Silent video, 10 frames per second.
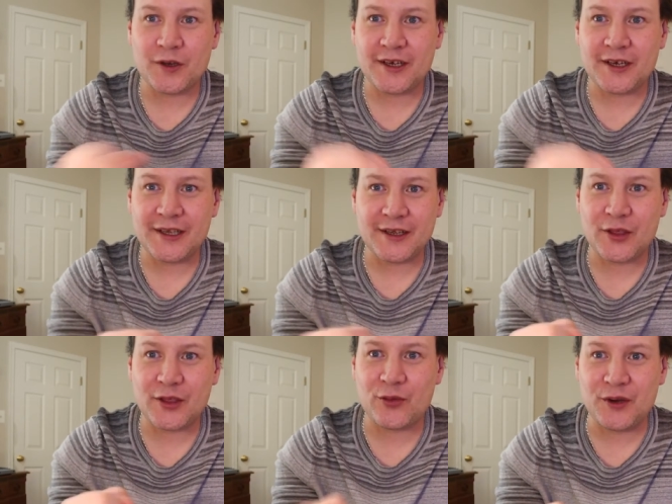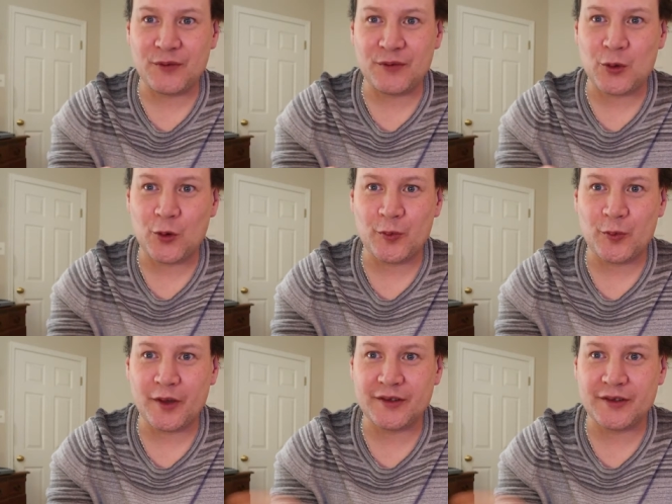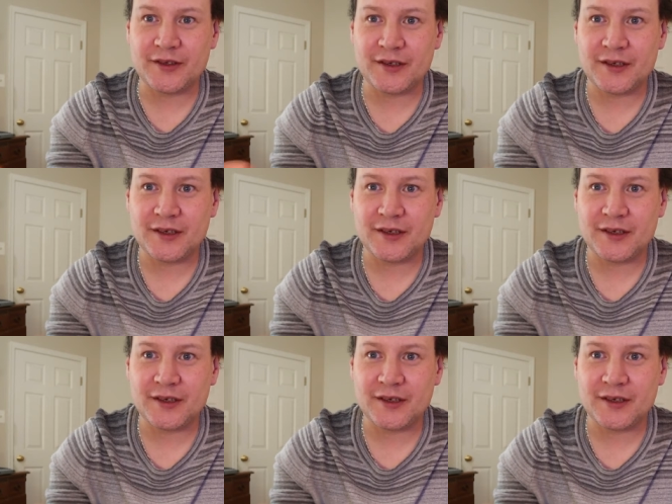You gotta hit like 3 record buttons,